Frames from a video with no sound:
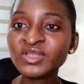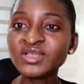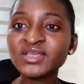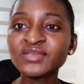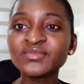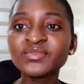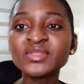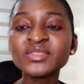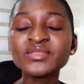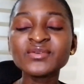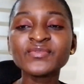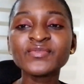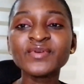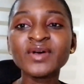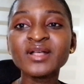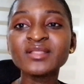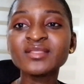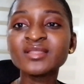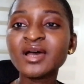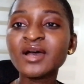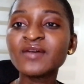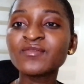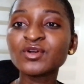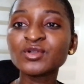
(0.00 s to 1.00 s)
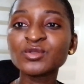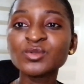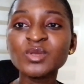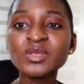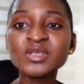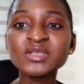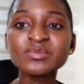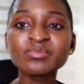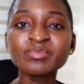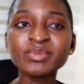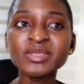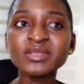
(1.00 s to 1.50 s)
Given the fact that I've
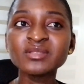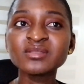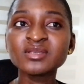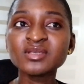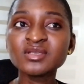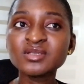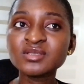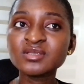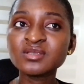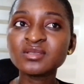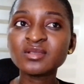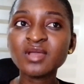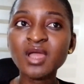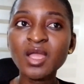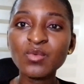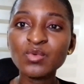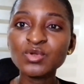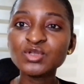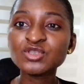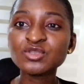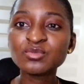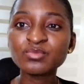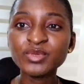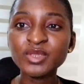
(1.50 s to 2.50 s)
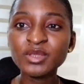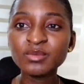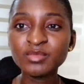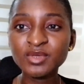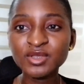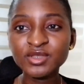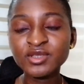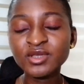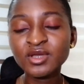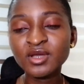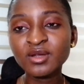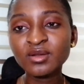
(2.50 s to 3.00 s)
always been this, I want to be a
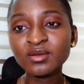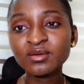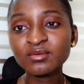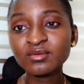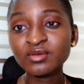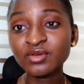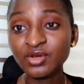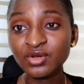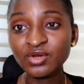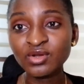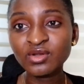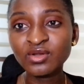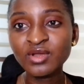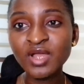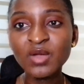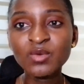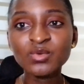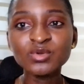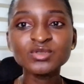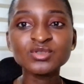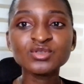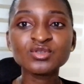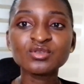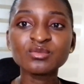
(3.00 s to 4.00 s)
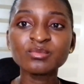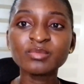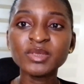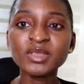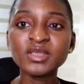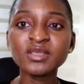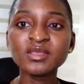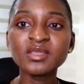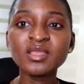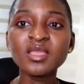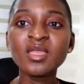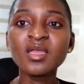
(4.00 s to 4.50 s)
media girl, I want to
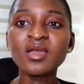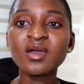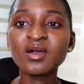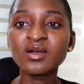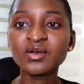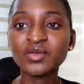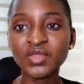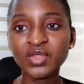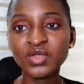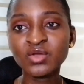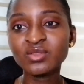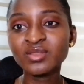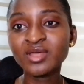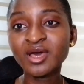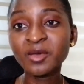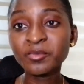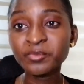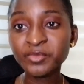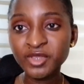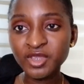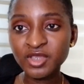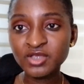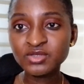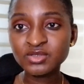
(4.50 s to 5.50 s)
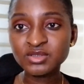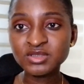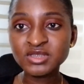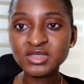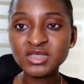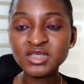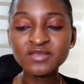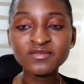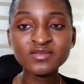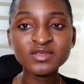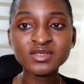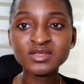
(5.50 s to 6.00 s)
be a girl that appears on
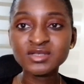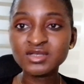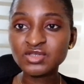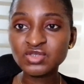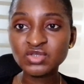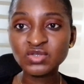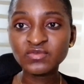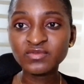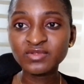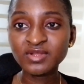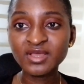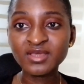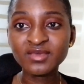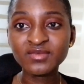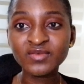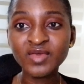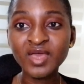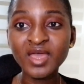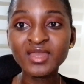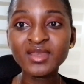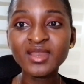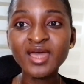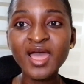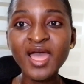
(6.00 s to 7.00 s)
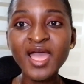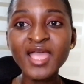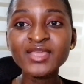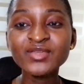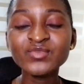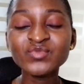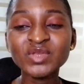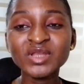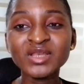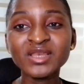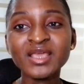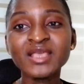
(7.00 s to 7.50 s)
TV and stuff like that,
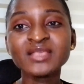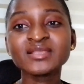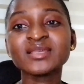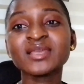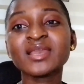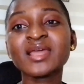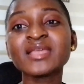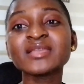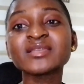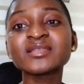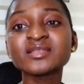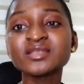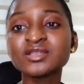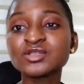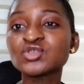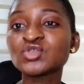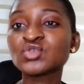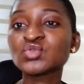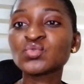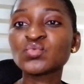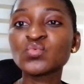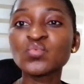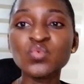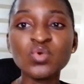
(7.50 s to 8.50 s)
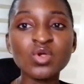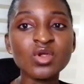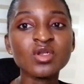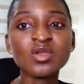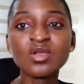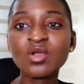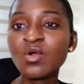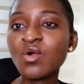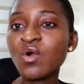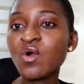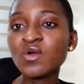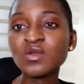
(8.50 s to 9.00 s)
I realized that I need to
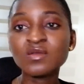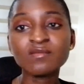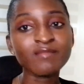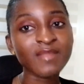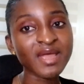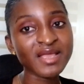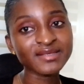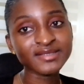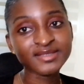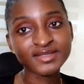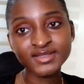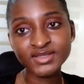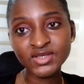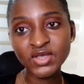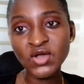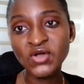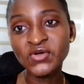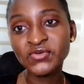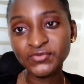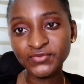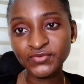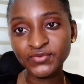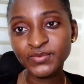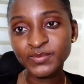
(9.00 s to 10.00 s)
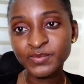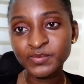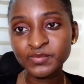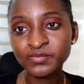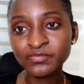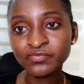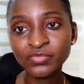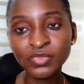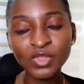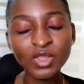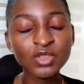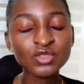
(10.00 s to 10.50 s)
work on myself.
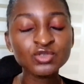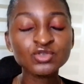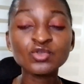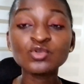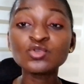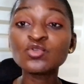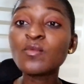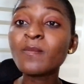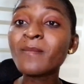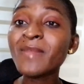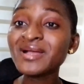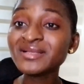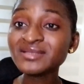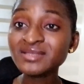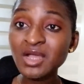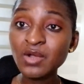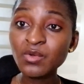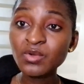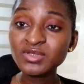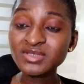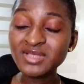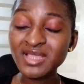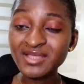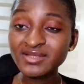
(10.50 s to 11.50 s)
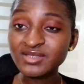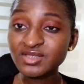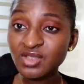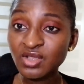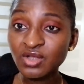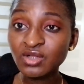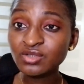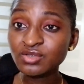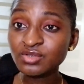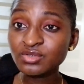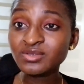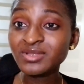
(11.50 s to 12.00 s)
So no matter what I
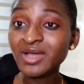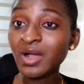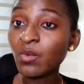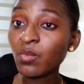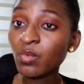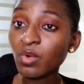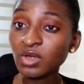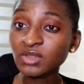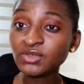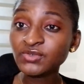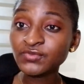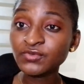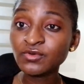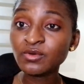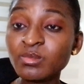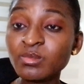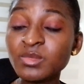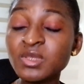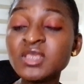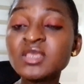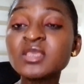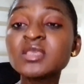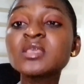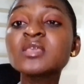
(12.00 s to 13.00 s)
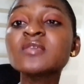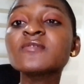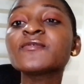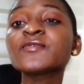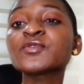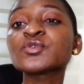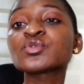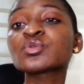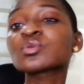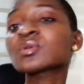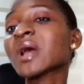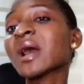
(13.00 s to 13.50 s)
tell you that worked me,
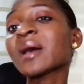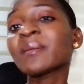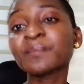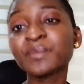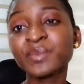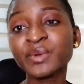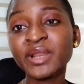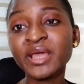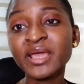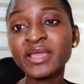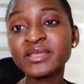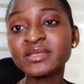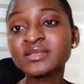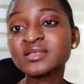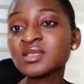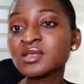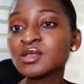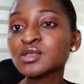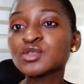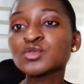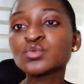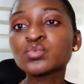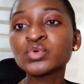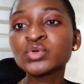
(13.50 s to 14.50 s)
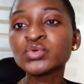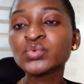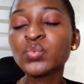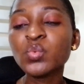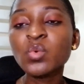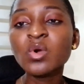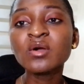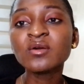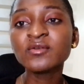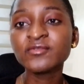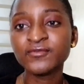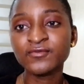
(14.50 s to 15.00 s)
if you don't apply it, it
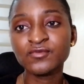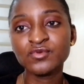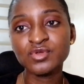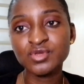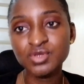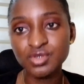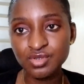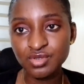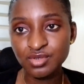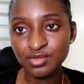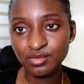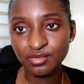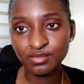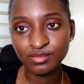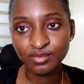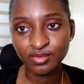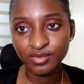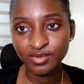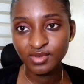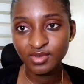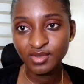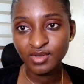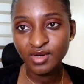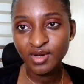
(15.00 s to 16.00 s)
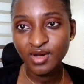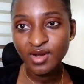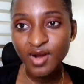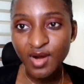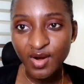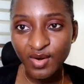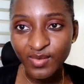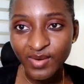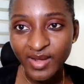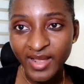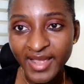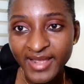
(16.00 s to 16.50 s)
won't work for you.
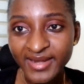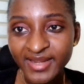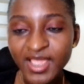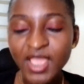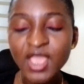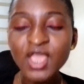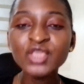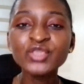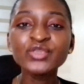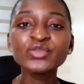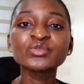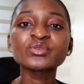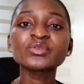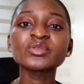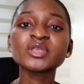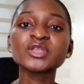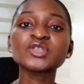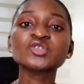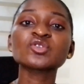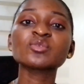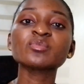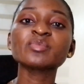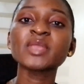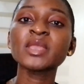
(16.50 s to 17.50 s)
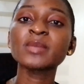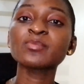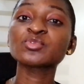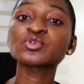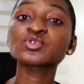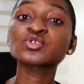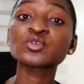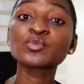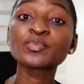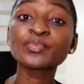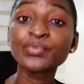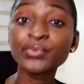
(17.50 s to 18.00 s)
Alright, you need to be
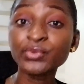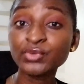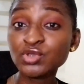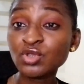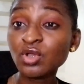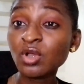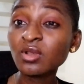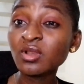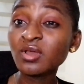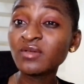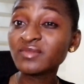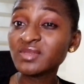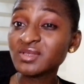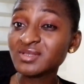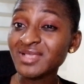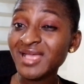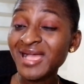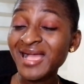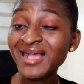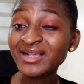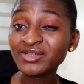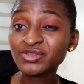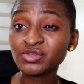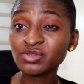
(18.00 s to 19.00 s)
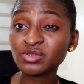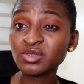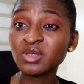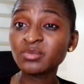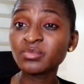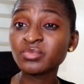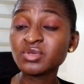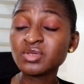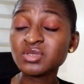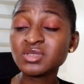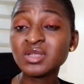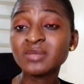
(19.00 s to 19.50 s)
able to put all of these
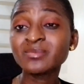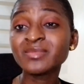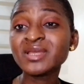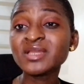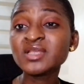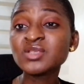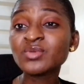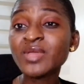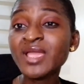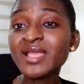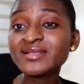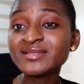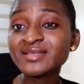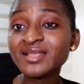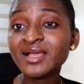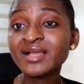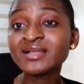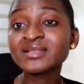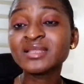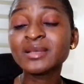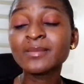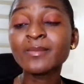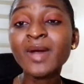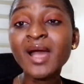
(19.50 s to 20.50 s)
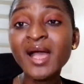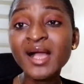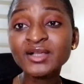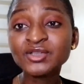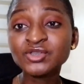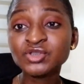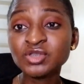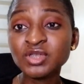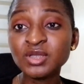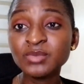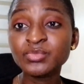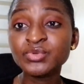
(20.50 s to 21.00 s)
actionable steps, that is why I tag them
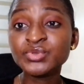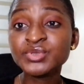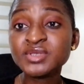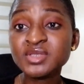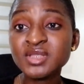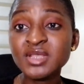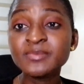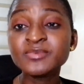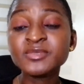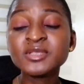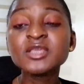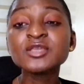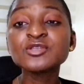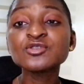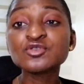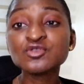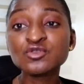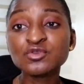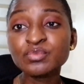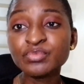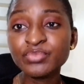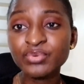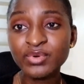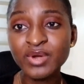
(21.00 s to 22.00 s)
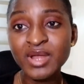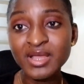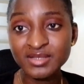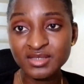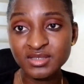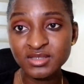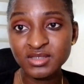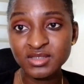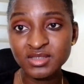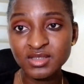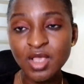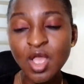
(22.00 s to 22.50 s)
actionable steps, into
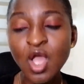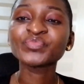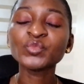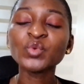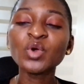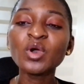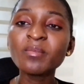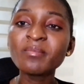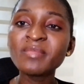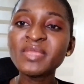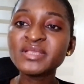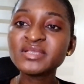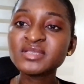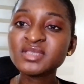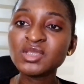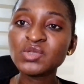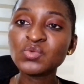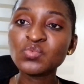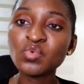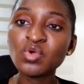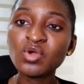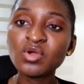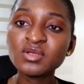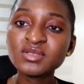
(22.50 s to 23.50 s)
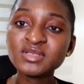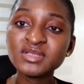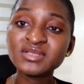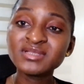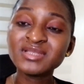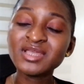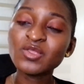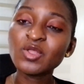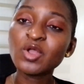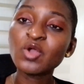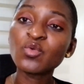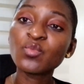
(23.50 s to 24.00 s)
practice. What makes it work
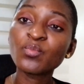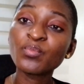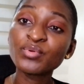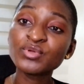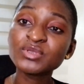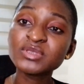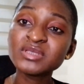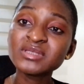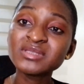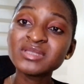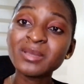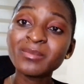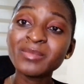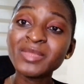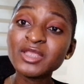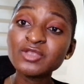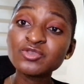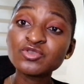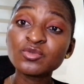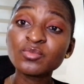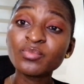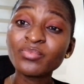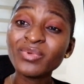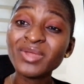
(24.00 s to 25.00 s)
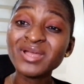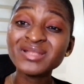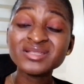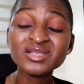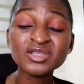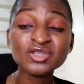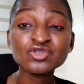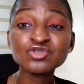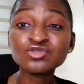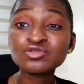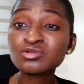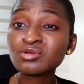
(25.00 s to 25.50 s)
is that you're putting them into
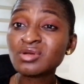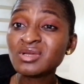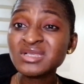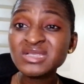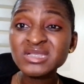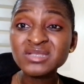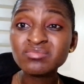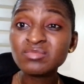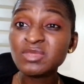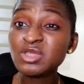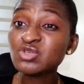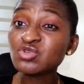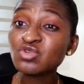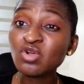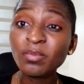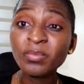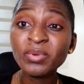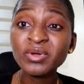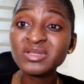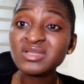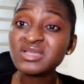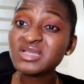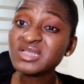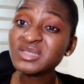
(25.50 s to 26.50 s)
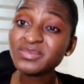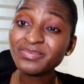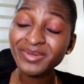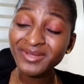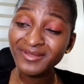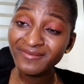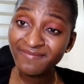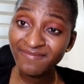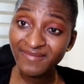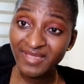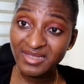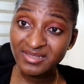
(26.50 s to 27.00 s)
practice. Trust me, nobody is
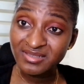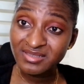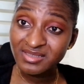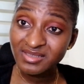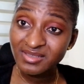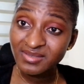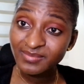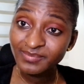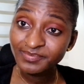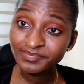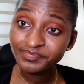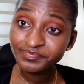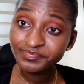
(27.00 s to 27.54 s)
perfect.